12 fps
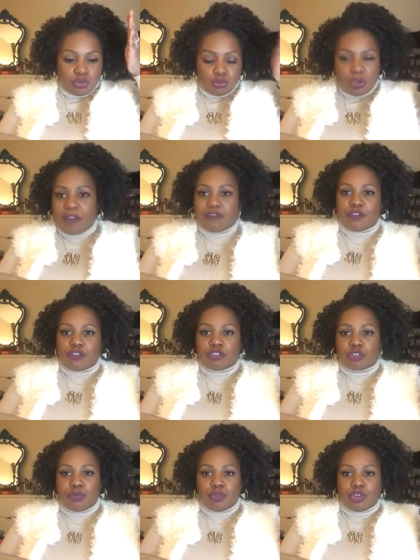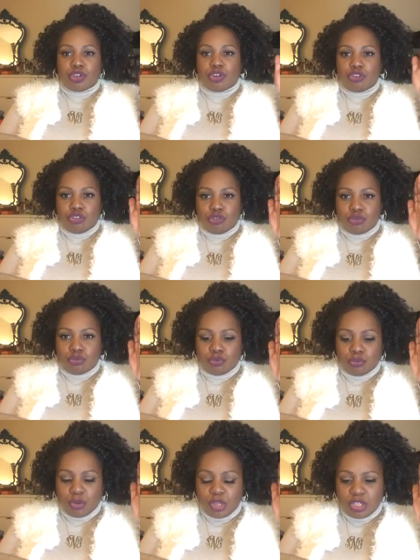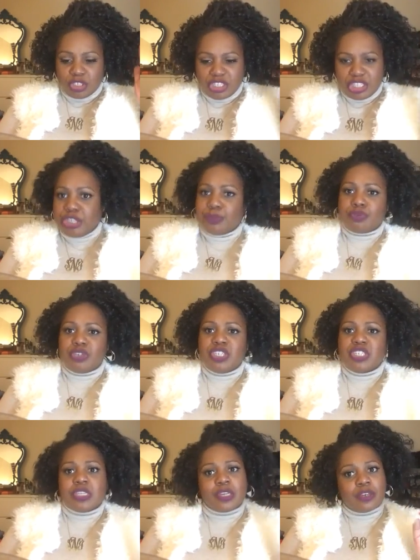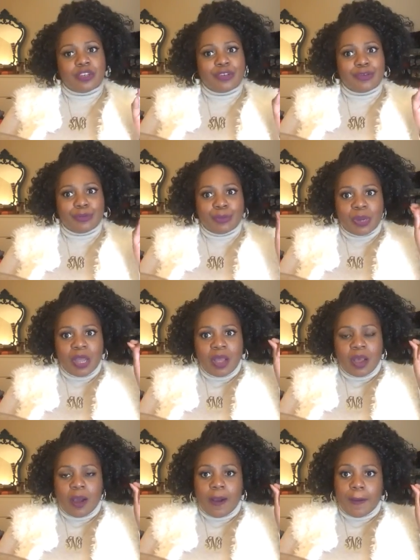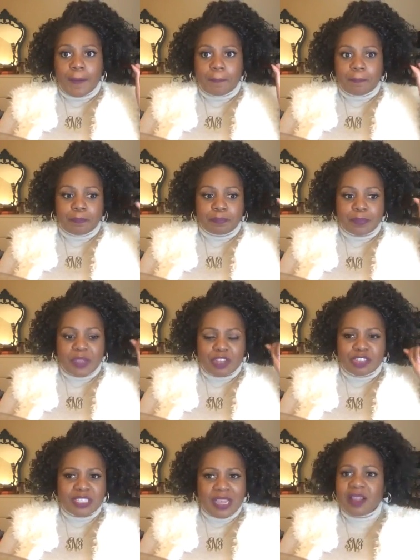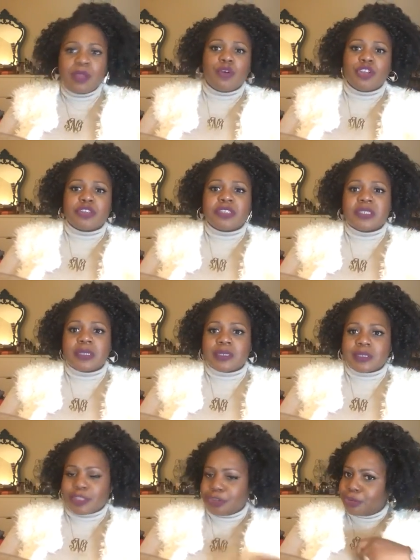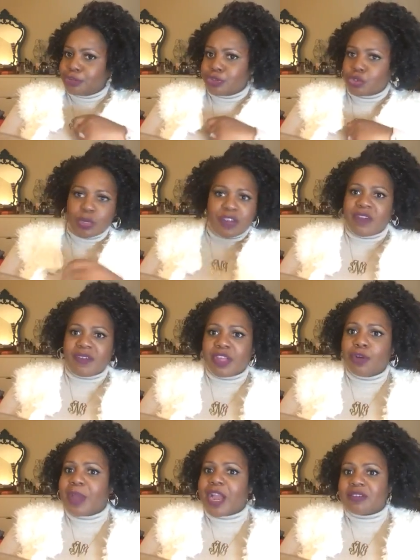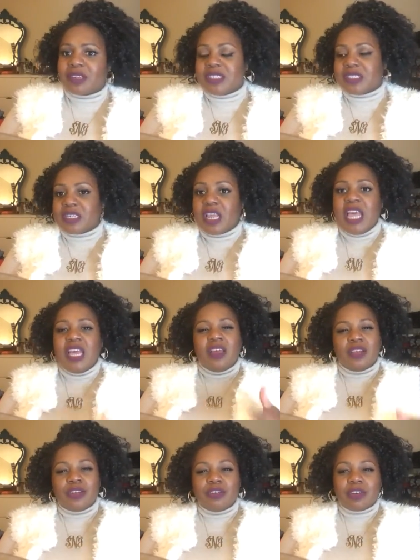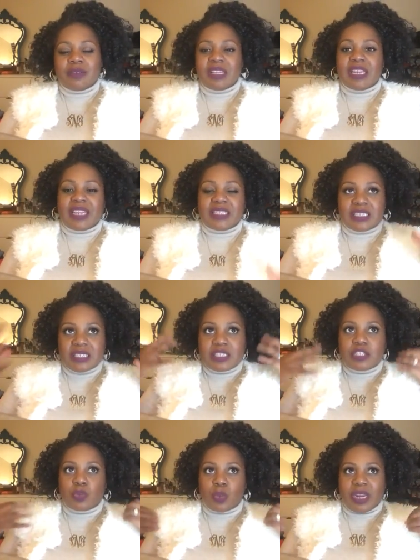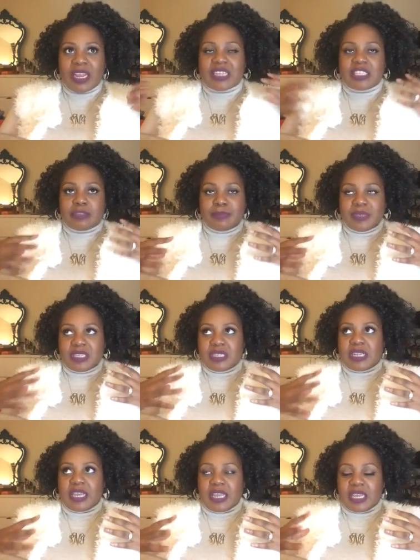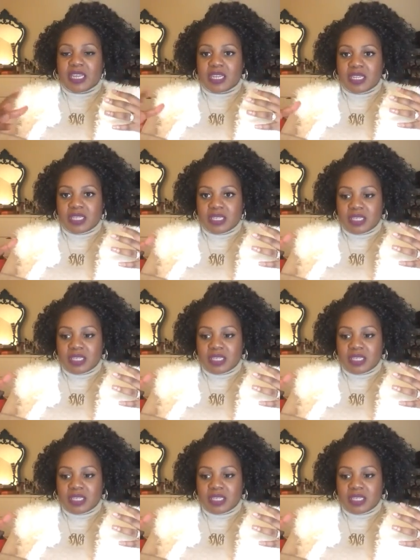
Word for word: you have your first communion you see the priest and you um, you tell him all your sins and you go to 25 Hail Marys and you know what I mean? Like this is what has been like